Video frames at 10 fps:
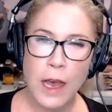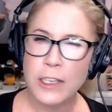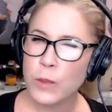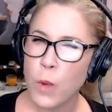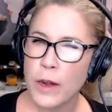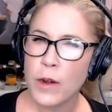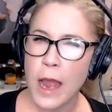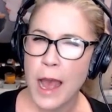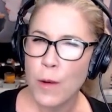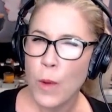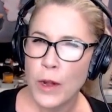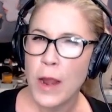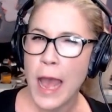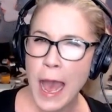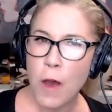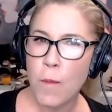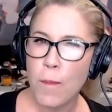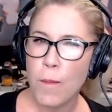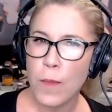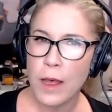i just wonder i wonder
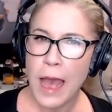how